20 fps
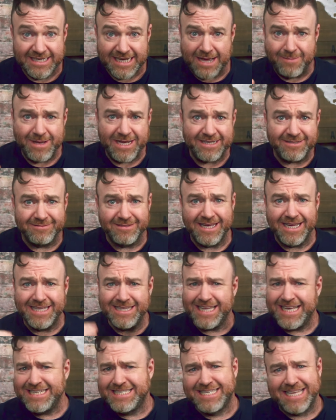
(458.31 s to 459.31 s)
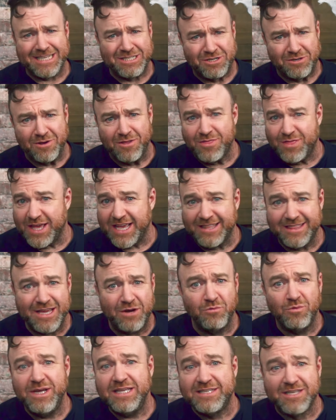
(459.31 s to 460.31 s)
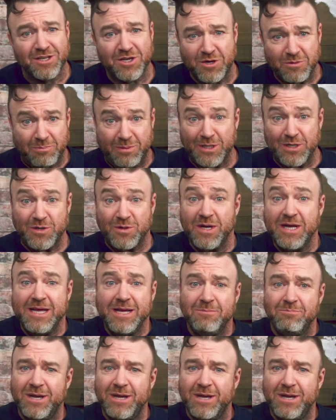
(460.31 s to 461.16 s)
I mean, unless that's your thing, then read till you're blue.